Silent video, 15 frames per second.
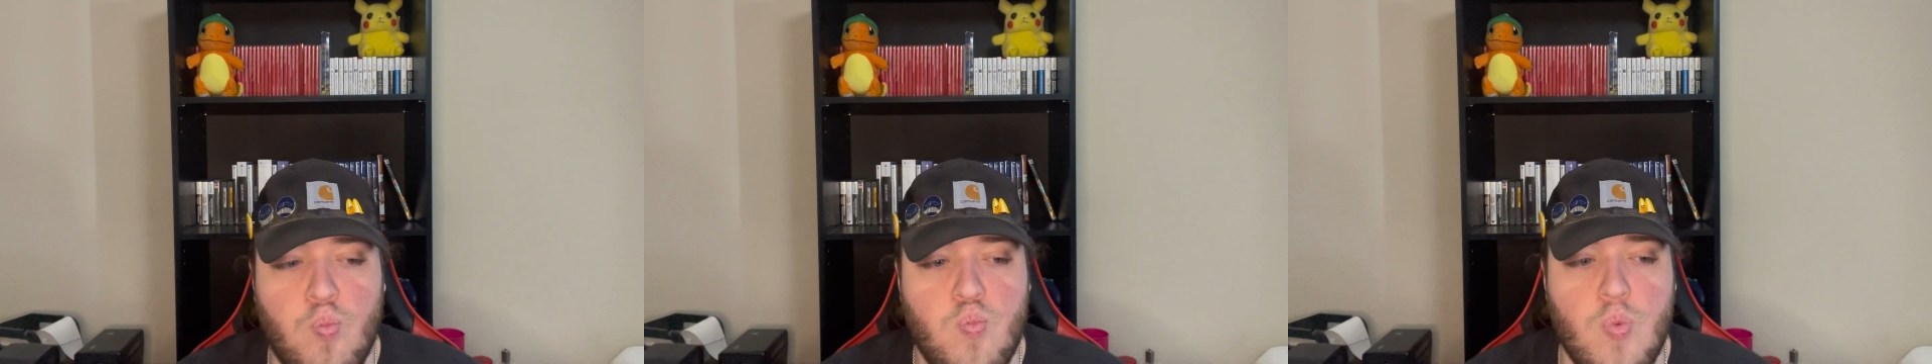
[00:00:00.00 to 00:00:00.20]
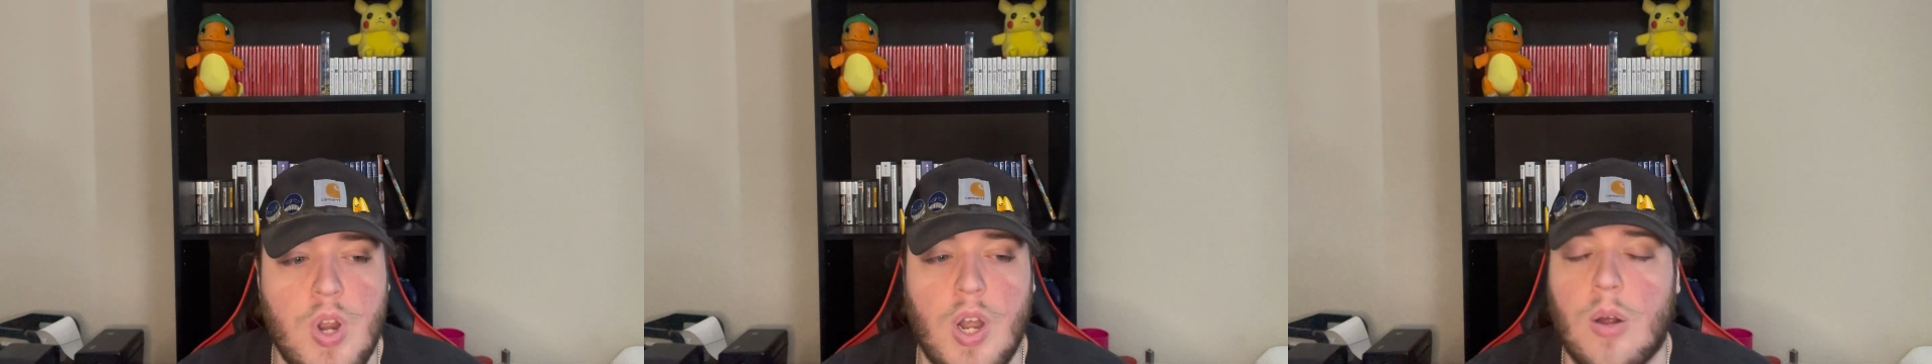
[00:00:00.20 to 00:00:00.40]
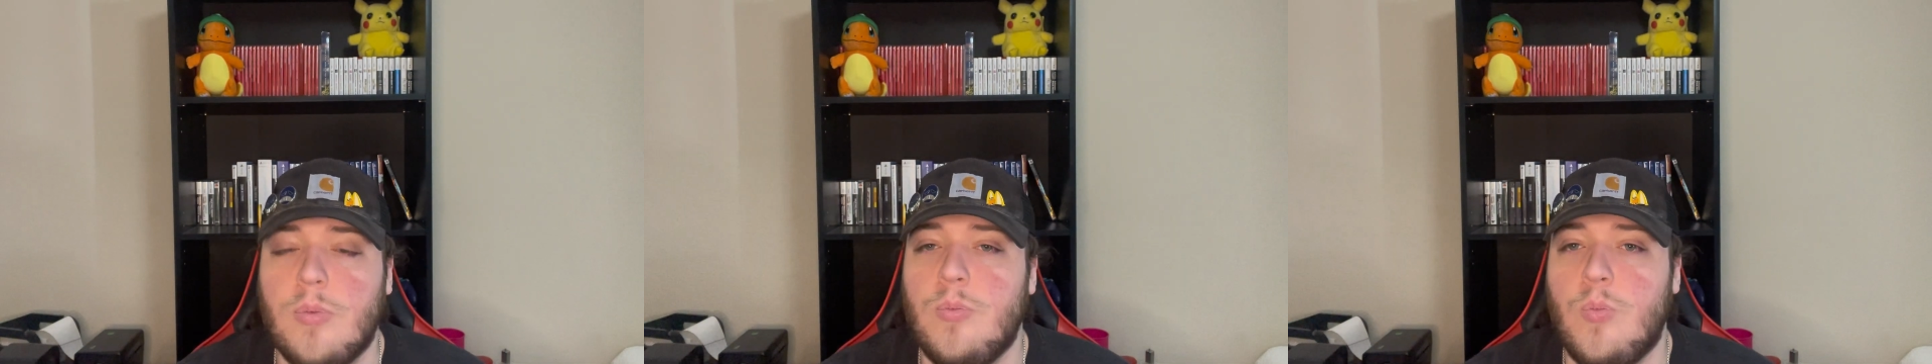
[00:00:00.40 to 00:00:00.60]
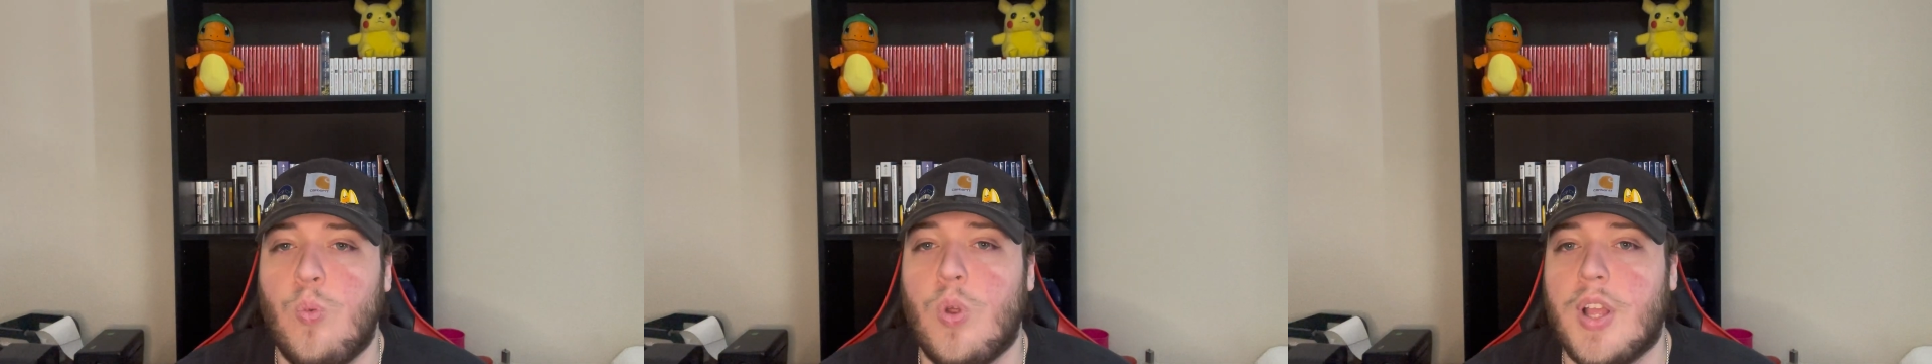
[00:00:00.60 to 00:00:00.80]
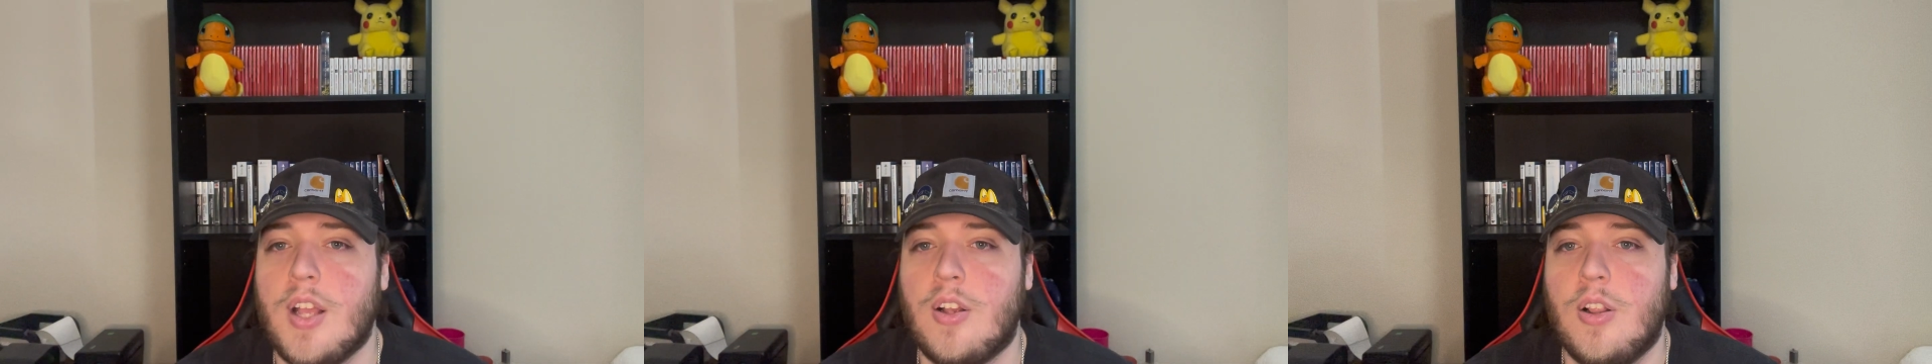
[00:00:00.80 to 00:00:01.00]
you know, we'll
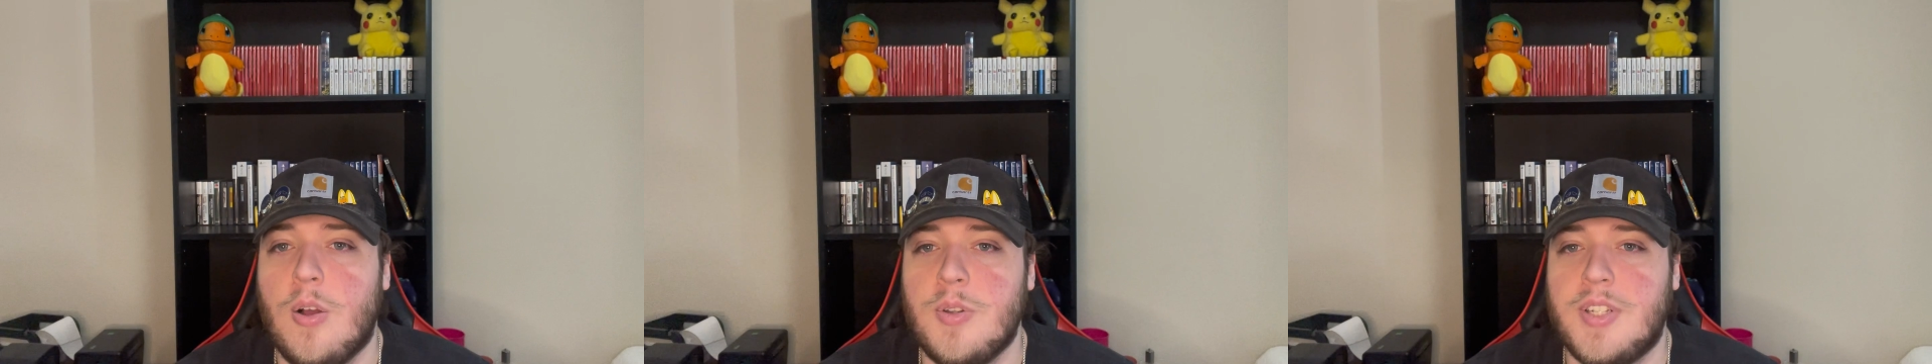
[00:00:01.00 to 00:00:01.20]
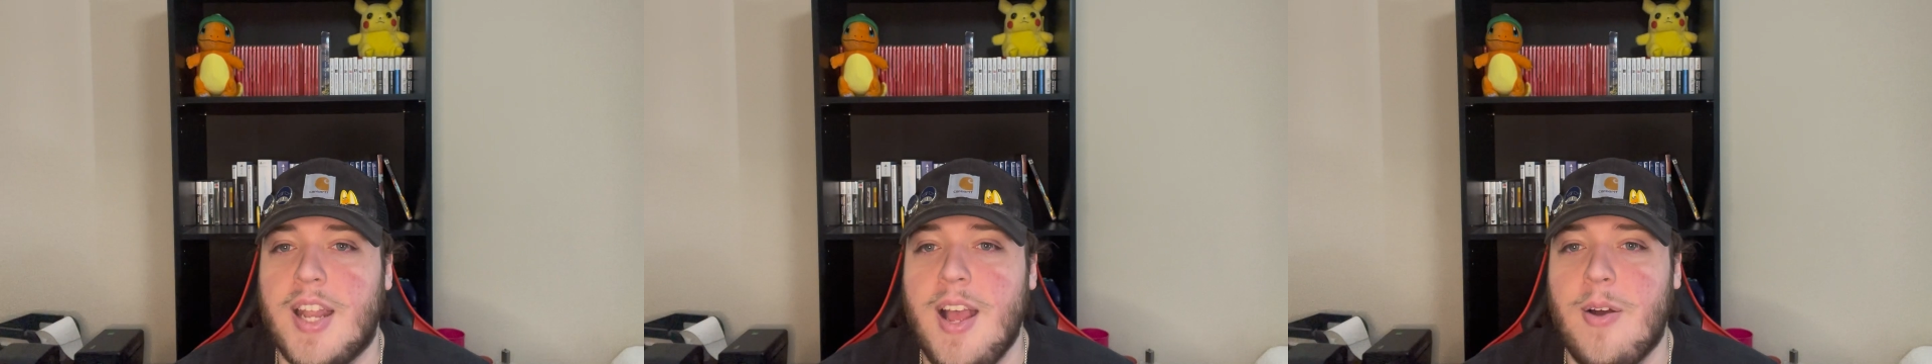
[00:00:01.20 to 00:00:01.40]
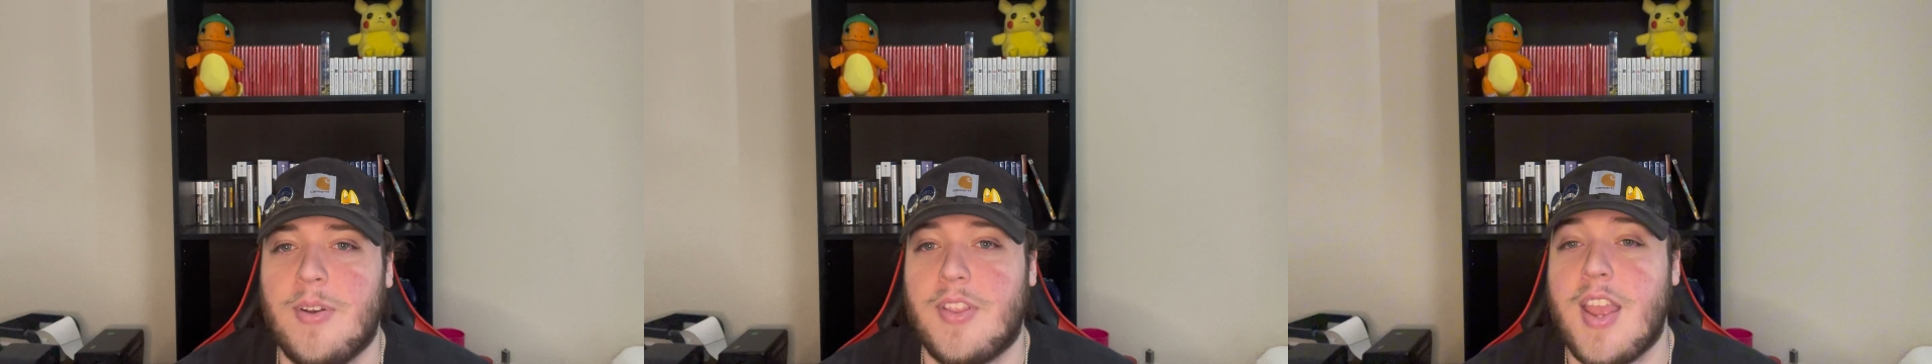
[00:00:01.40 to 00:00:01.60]
get closed out.